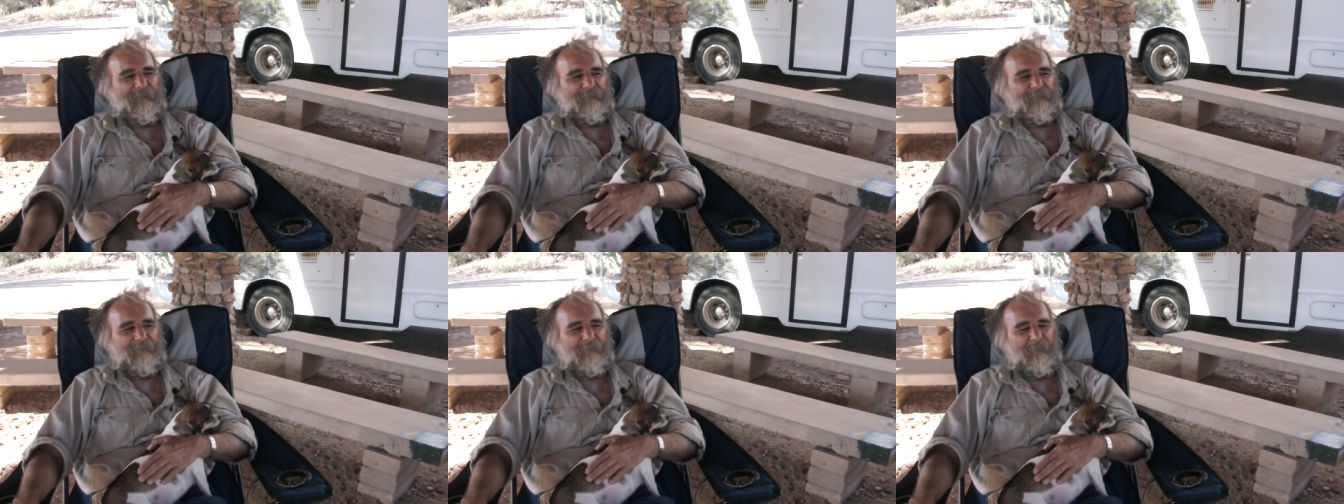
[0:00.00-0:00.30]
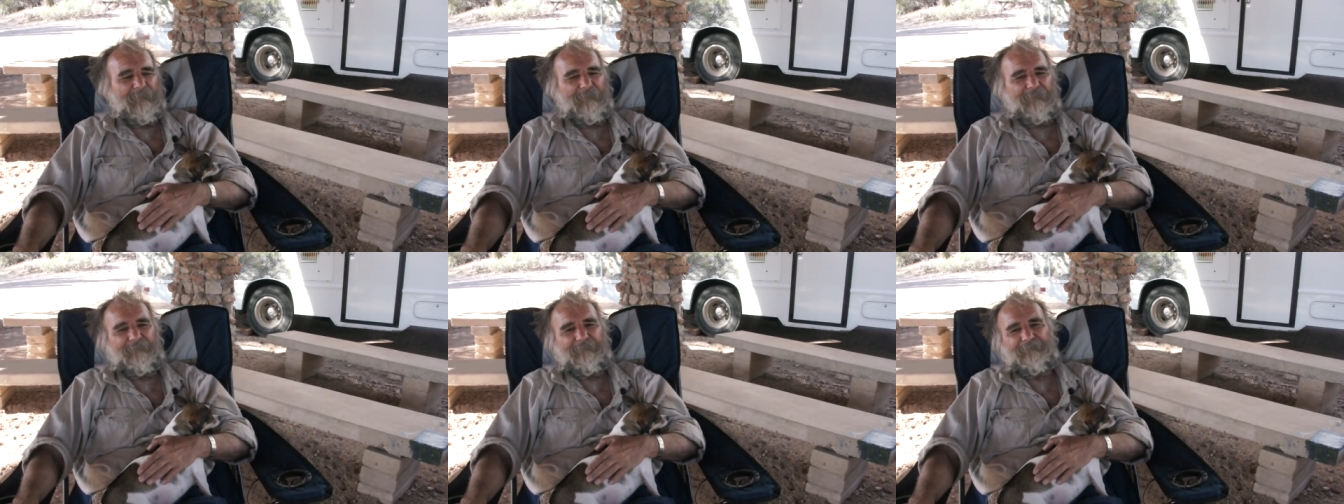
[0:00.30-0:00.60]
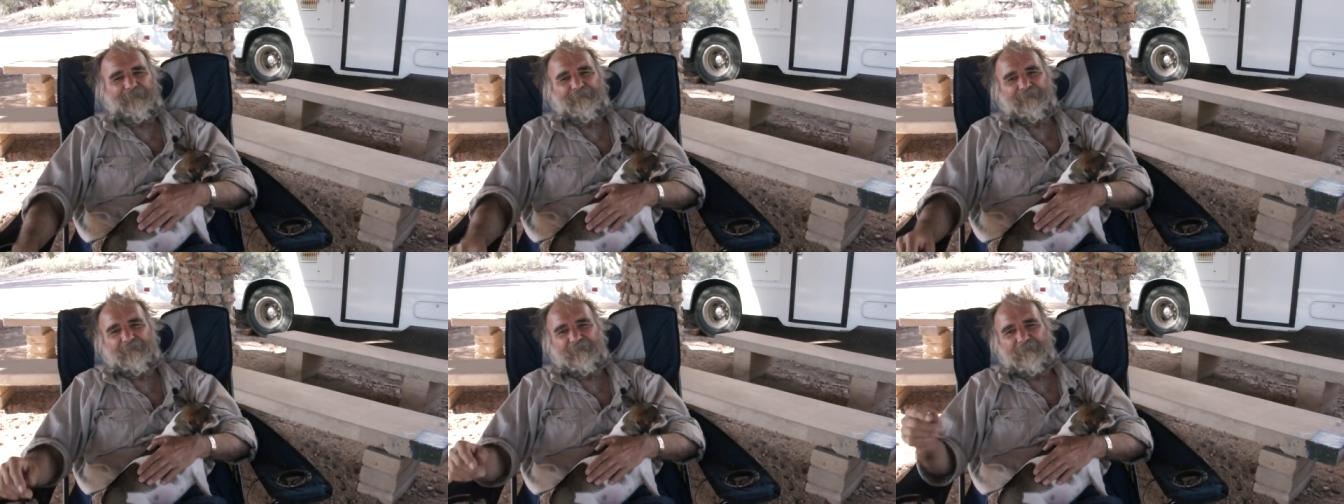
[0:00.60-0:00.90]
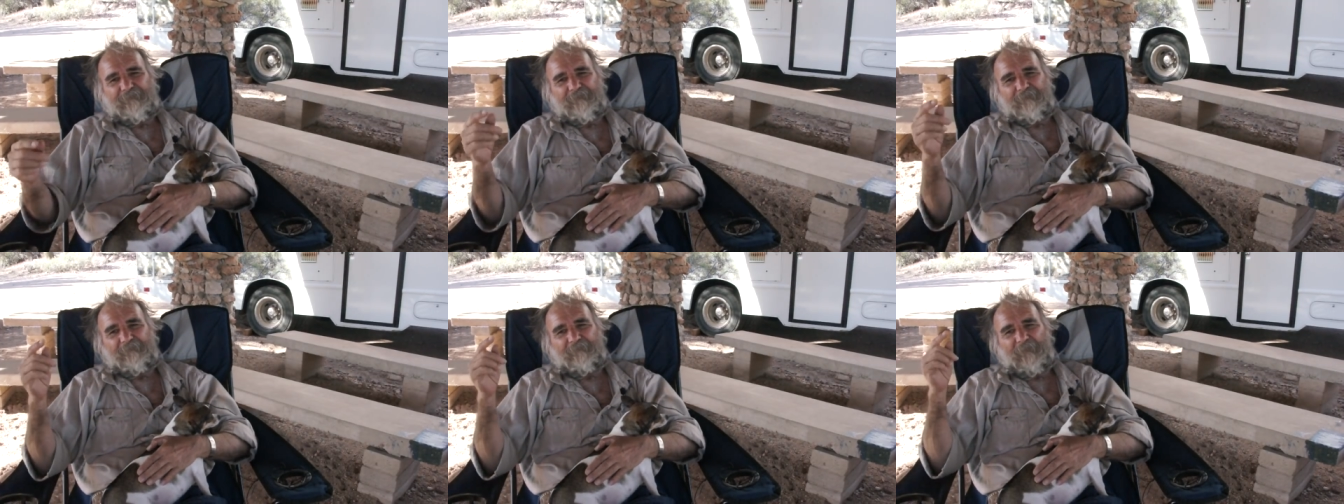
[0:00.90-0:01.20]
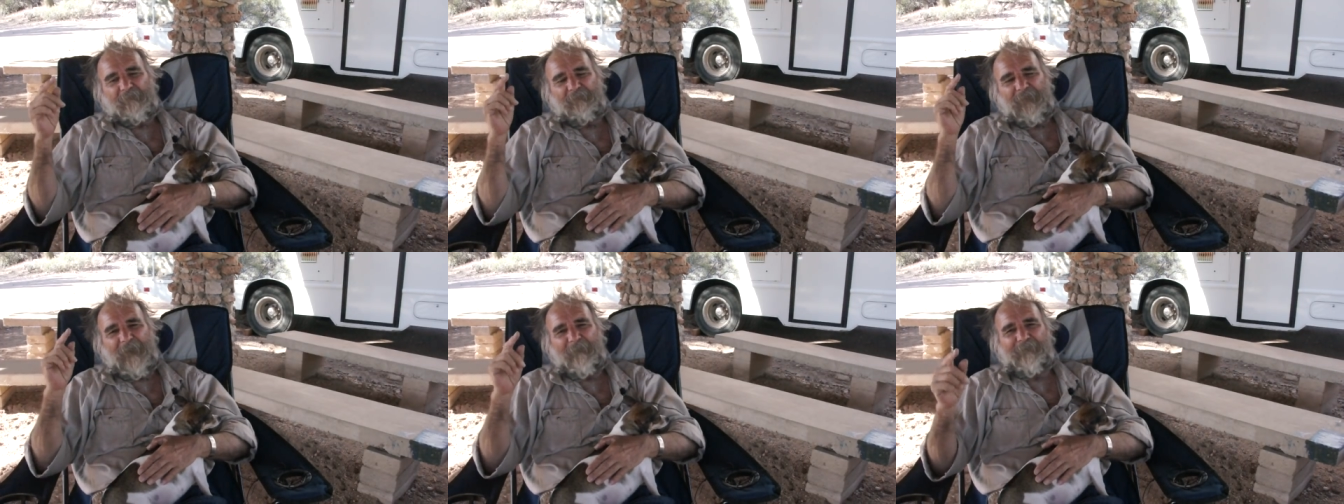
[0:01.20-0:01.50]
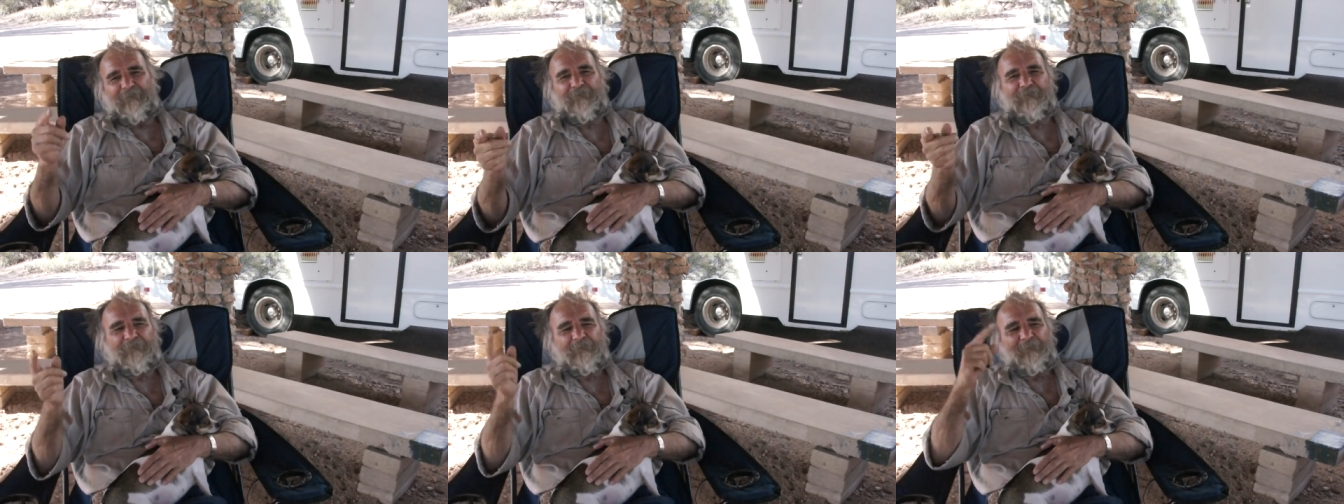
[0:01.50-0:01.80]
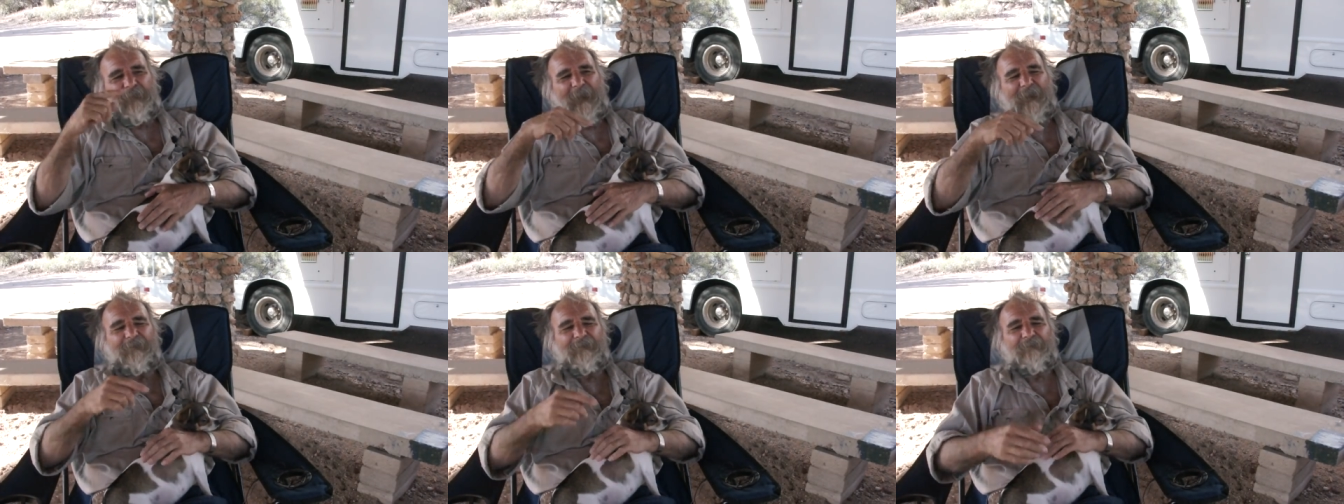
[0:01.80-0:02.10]
So Bob Schutz's
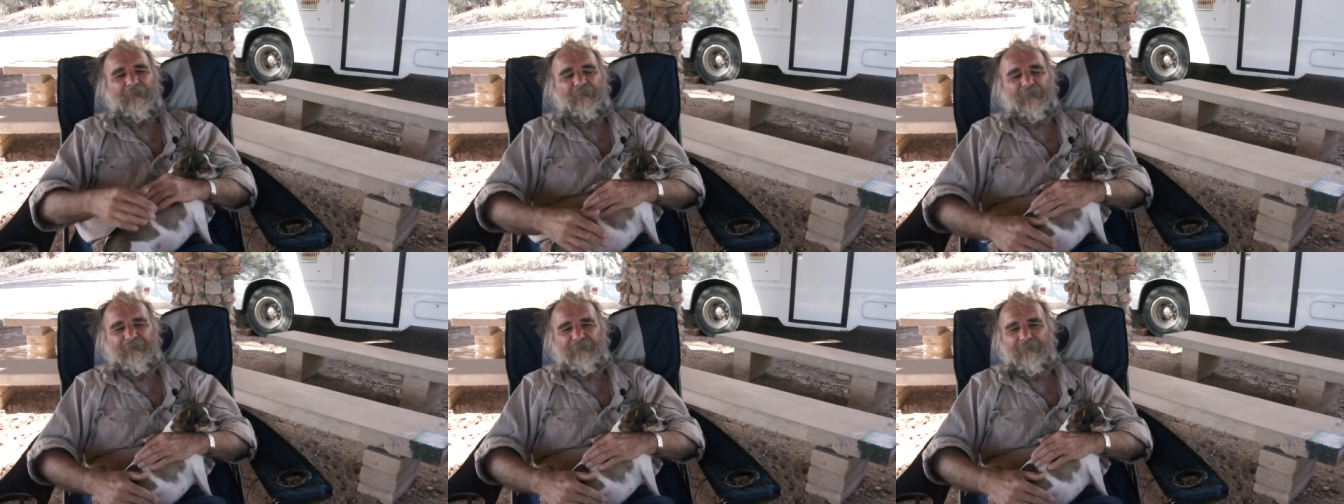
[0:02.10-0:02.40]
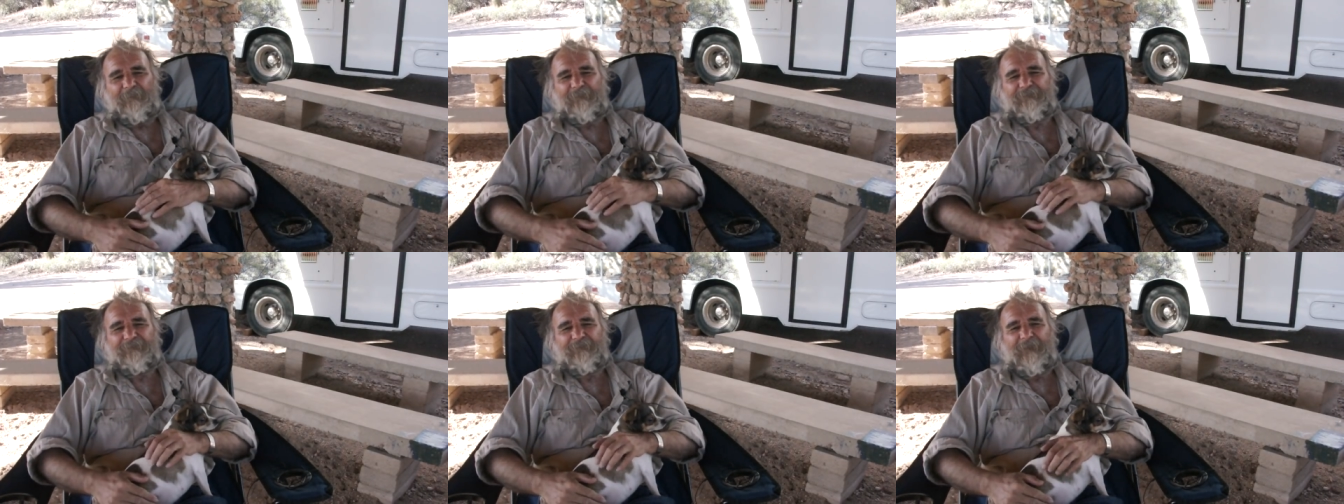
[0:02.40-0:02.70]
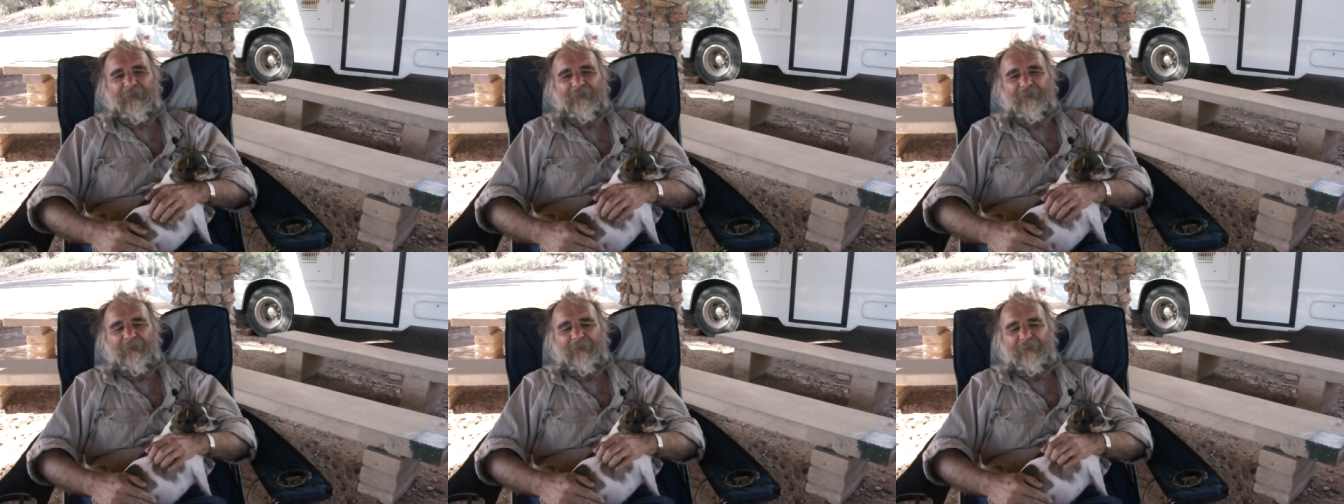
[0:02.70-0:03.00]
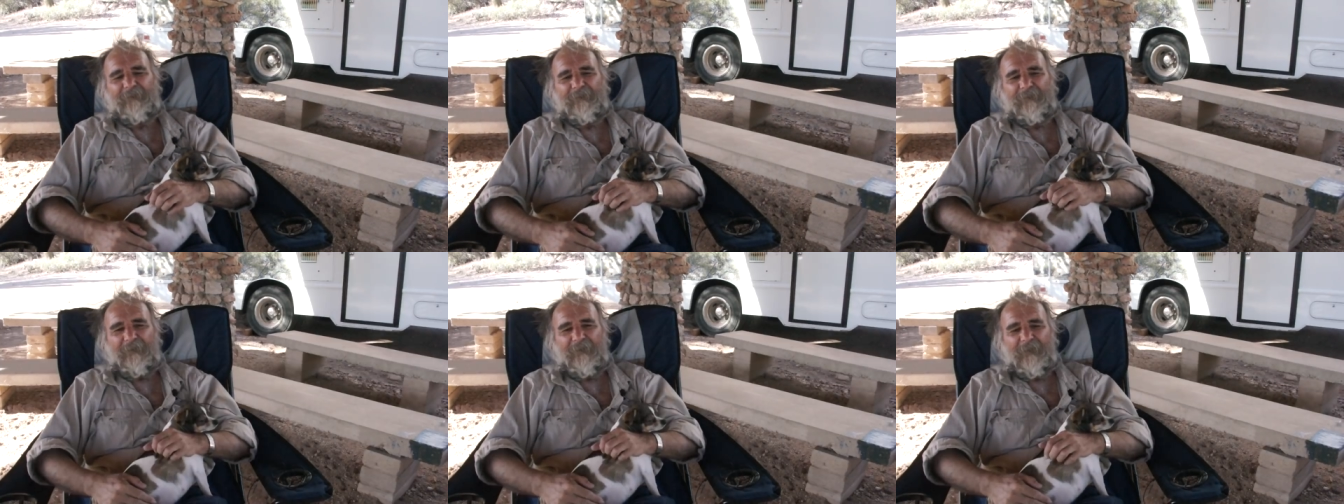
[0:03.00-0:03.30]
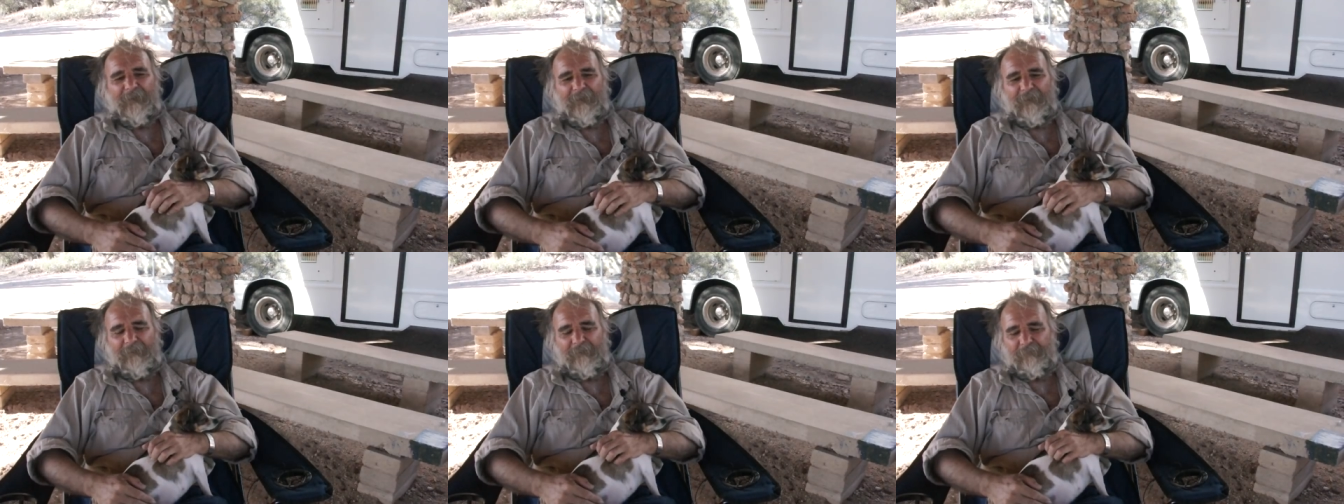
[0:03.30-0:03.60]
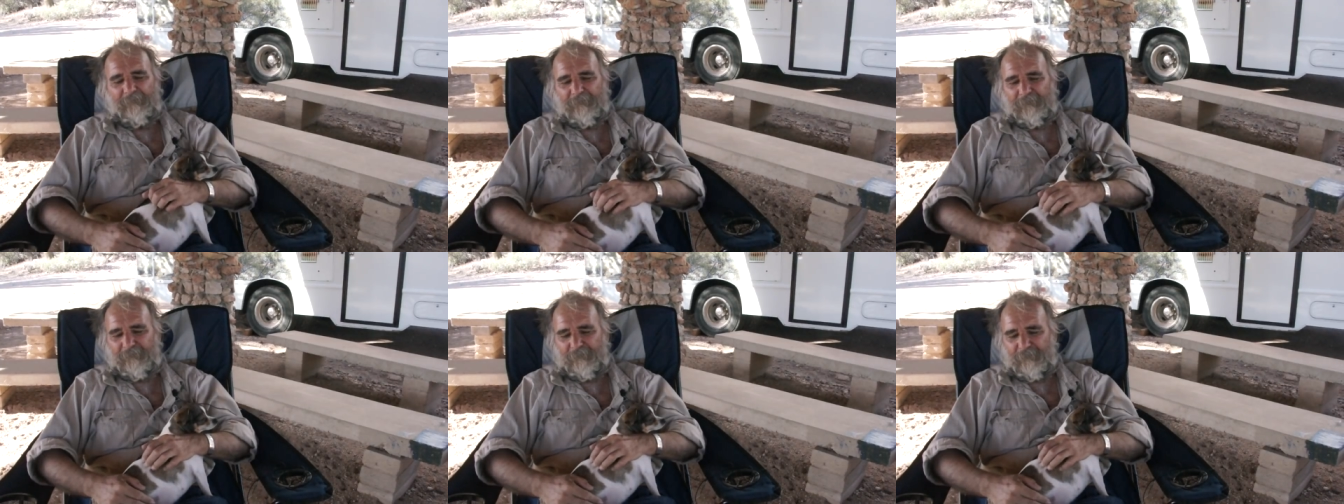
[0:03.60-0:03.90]
partner was, was uh, uh,